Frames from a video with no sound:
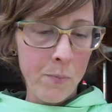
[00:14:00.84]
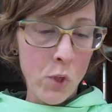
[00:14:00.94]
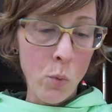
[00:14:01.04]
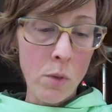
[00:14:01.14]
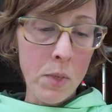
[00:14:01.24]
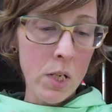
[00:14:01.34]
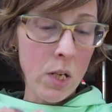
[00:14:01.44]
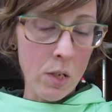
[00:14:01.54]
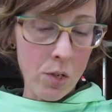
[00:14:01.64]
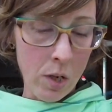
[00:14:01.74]
she wanted me to
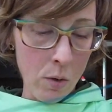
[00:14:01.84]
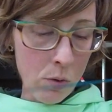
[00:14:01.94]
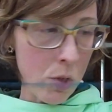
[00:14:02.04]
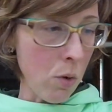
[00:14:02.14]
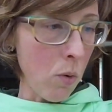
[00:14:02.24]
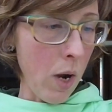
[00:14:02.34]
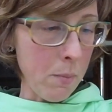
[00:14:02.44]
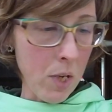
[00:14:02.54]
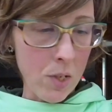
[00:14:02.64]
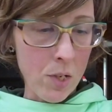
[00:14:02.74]
test it out, so I'm
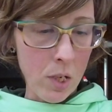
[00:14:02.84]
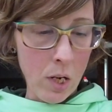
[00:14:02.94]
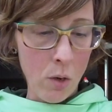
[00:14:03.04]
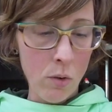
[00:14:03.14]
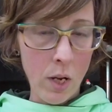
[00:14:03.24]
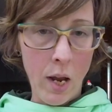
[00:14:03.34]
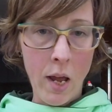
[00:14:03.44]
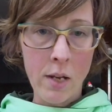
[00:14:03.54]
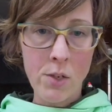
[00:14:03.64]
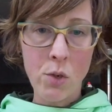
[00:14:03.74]
testing it out.
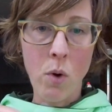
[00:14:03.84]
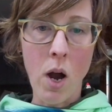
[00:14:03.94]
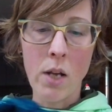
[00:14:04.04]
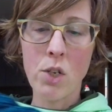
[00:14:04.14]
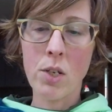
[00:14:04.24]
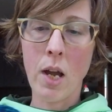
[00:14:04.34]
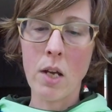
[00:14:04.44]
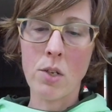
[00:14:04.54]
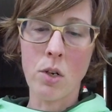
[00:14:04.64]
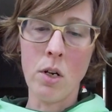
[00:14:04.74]
And so I just
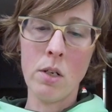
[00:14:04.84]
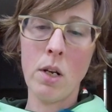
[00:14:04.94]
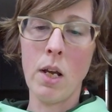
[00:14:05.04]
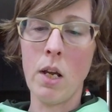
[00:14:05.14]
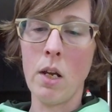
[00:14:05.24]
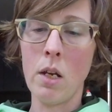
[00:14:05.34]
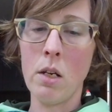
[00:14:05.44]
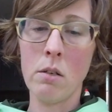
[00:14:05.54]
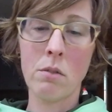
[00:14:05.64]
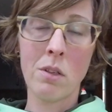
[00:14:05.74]
cast on
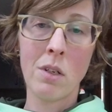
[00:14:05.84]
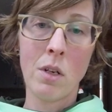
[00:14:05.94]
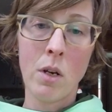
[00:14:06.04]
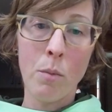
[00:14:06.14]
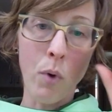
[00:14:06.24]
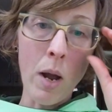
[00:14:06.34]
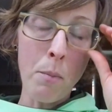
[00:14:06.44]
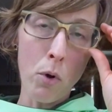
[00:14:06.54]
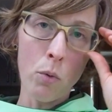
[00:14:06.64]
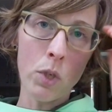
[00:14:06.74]
a
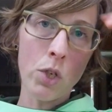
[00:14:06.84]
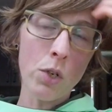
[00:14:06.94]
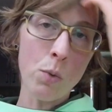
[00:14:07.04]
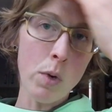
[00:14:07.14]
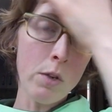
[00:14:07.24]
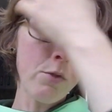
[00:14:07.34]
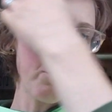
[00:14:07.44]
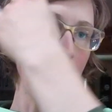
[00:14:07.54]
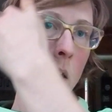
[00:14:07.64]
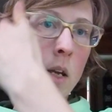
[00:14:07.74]
Bramble, which is one of
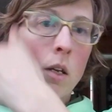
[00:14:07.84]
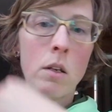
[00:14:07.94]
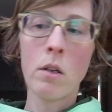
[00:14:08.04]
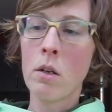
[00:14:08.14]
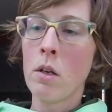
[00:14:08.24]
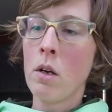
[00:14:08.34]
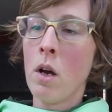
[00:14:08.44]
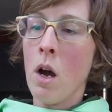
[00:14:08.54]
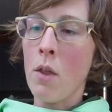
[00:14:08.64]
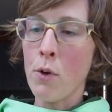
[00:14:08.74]
my
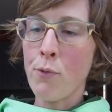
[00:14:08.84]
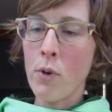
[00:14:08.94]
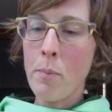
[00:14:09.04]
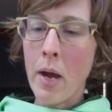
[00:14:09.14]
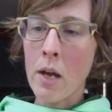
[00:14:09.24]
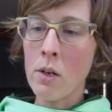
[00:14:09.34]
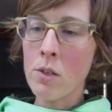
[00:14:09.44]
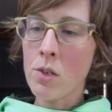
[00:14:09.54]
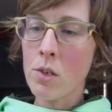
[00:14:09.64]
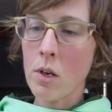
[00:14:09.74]
other free
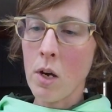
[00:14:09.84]
patterns.